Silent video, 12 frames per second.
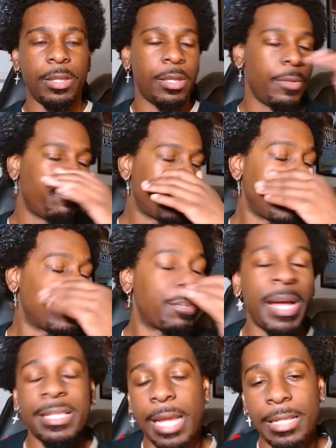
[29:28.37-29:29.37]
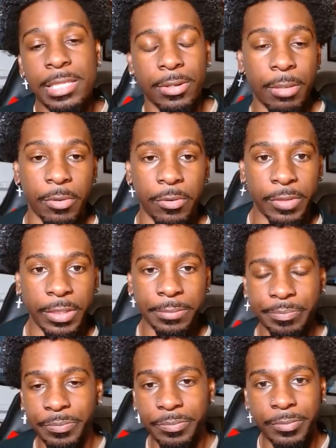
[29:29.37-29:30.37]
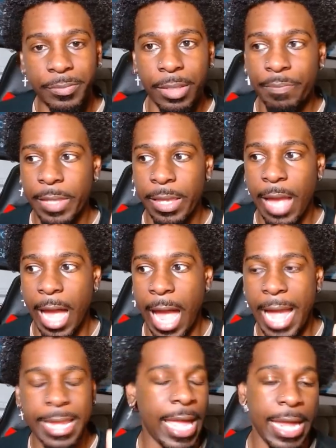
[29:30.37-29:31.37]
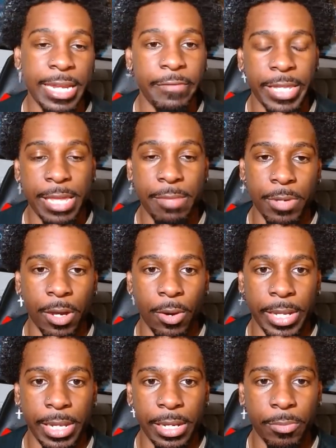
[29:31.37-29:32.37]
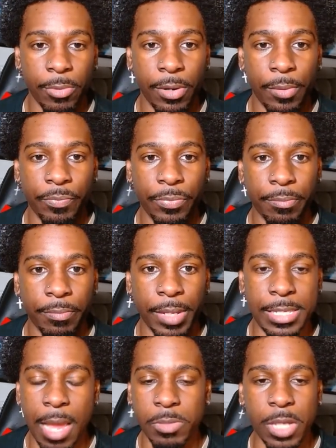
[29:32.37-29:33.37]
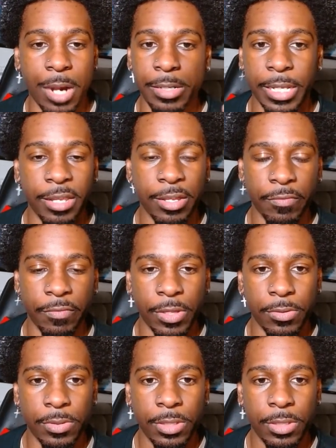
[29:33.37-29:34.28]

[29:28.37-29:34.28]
Those are my thoughts on the movie. I can't even keep going anymore because I'm starting to get confused.